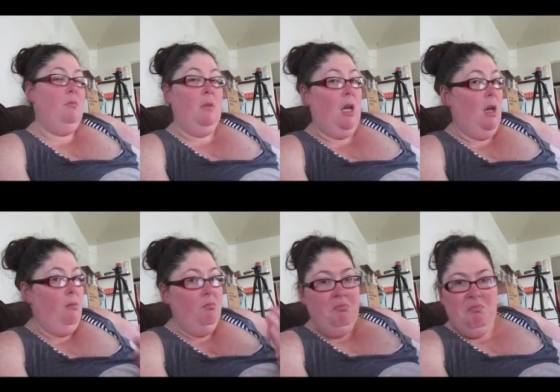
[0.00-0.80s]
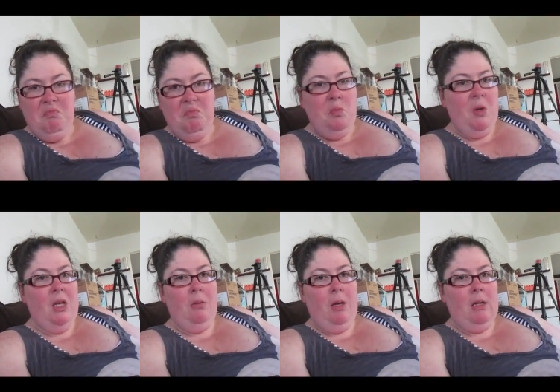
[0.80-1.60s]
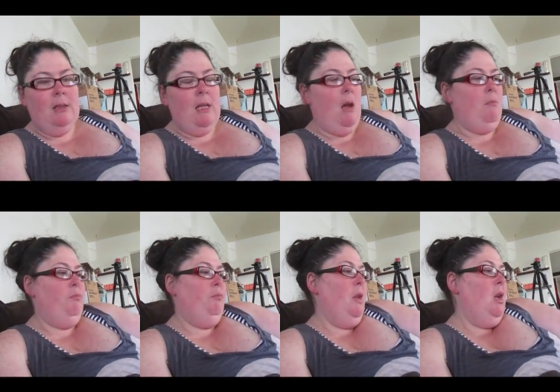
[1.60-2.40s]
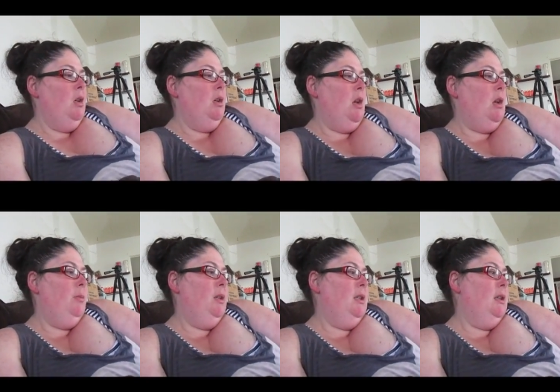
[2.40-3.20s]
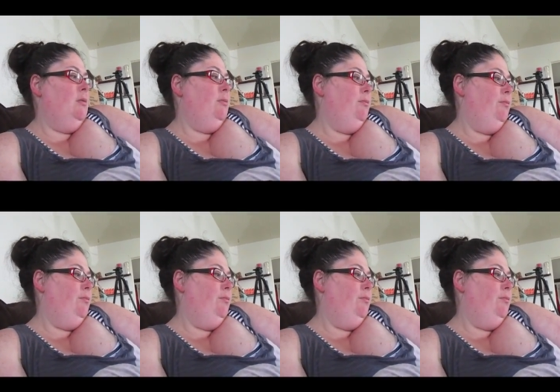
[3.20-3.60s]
Okay, we can get past that. Not a big deal.